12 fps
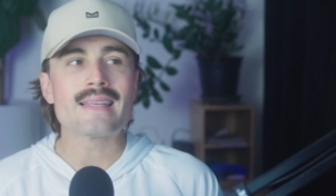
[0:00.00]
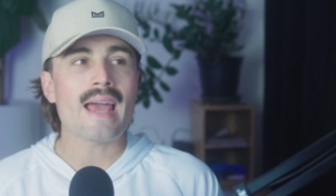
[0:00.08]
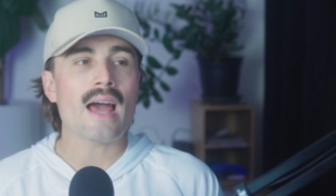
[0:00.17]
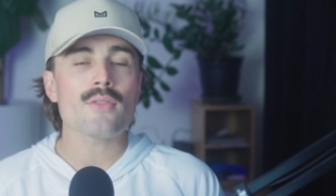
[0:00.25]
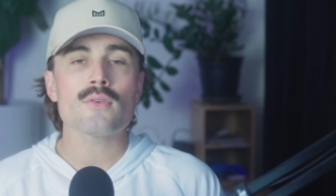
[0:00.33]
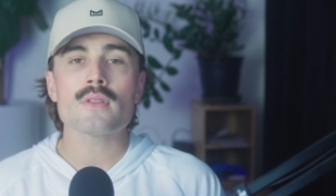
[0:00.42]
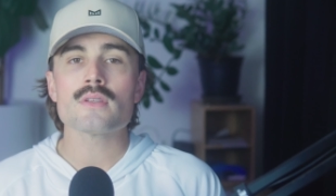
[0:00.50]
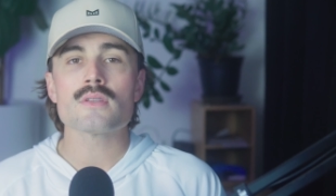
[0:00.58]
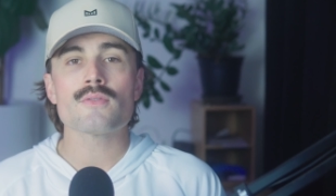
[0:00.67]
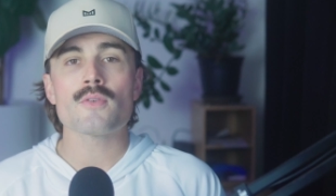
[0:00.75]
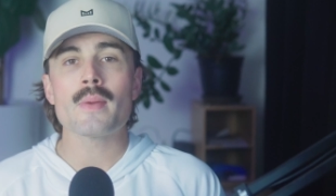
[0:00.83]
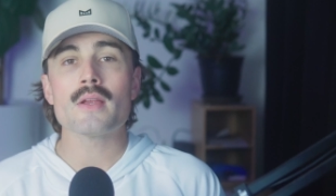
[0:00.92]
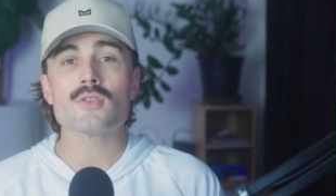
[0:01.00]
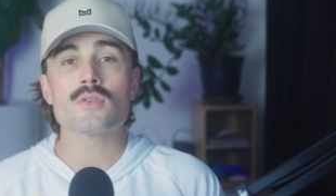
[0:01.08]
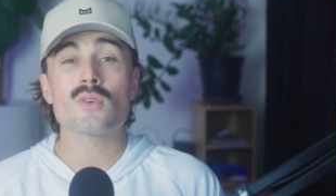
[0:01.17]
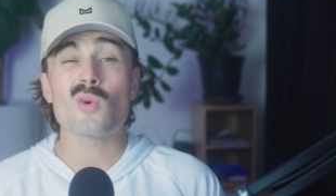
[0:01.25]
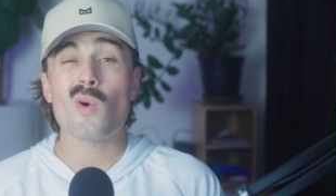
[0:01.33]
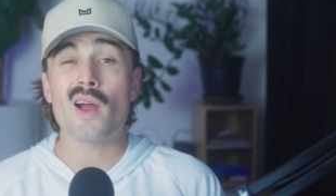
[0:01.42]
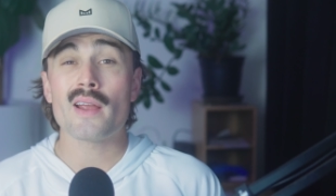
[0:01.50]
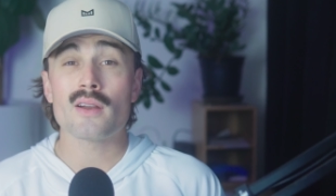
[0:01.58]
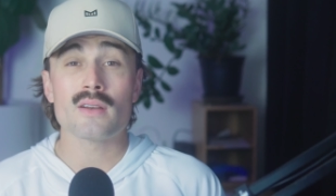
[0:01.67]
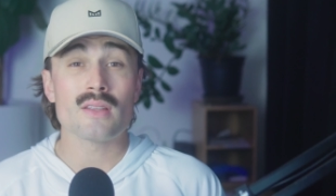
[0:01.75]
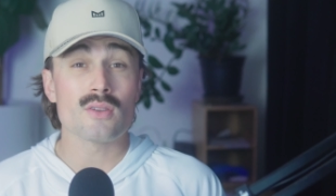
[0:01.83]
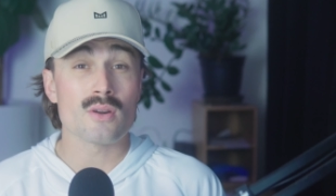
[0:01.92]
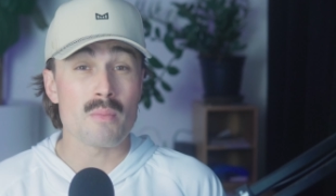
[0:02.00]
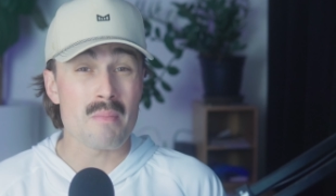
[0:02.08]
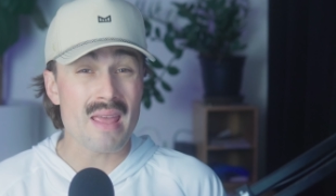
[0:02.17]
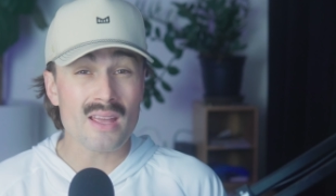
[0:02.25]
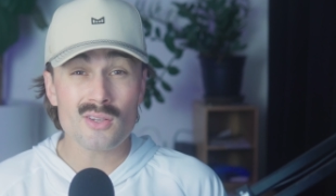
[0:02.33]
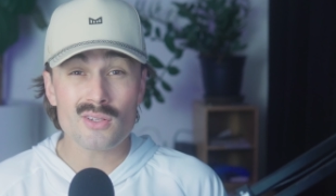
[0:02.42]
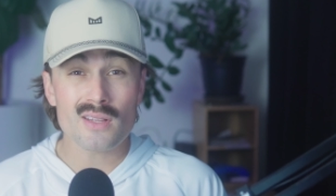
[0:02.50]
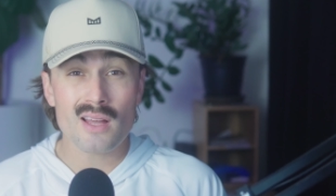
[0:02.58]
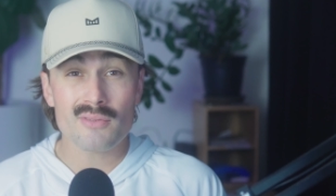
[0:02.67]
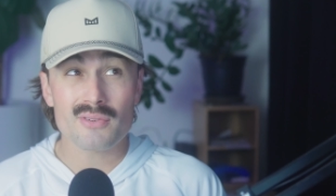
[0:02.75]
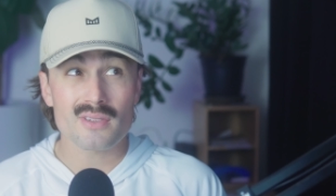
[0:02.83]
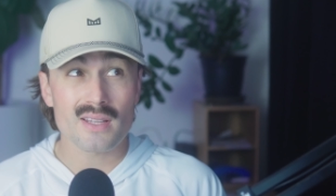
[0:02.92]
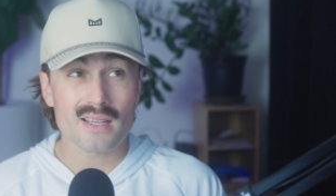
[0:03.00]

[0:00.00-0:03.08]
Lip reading: gathering this information required either manual effort